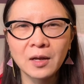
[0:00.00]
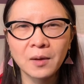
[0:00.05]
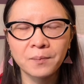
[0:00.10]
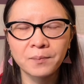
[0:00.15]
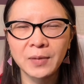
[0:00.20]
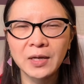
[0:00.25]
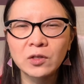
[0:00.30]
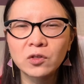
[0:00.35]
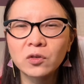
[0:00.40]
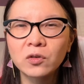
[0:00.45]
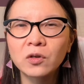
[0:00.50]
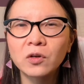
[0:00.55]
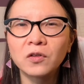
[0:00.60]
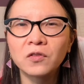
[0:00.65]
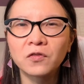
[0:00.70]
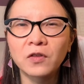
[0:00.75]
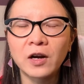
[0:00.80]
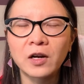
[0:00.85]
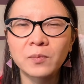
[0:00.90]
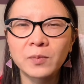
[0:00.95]
Make sure your
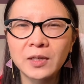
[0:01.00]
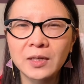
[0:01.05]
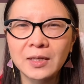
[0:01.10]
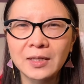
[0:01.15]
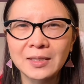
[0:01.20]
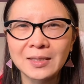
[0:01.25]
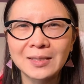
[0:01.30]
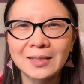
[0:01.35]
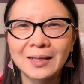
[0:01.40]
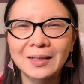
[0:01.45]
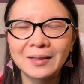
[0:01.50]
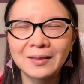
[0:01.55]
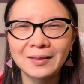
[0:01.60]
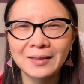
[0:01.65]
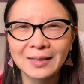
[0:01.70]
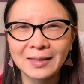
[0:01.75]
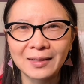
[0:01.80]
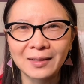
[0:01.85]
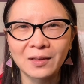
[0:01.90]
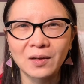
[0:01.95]
environment is
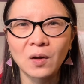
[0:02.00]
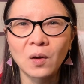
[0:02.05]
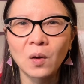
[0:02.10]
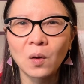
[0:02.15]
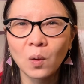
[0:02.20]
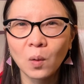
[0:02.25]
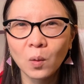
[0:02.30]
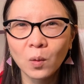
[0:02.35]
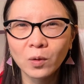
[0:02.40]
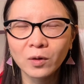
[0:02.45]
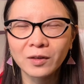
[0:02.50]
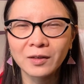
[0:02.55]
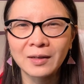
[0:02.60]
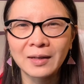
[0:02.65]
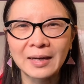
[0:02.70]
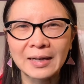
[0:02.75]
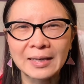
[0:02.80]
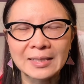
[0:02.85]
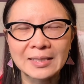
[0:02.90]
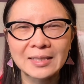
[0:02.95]
clean,
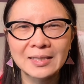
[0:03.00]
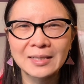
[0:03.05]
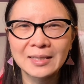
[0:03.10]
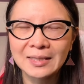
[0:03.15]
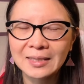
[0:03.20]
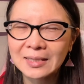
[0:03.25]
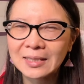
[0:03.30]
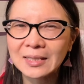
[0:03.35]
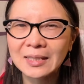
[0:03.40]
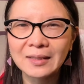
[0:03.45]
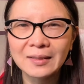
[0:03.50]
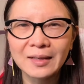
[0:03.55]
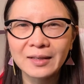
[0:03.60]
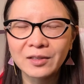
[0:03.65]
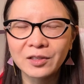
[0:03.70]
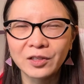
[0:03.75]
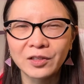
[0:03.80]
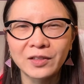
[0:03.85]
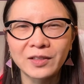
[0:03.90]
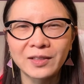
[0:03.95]
organized, decluttered,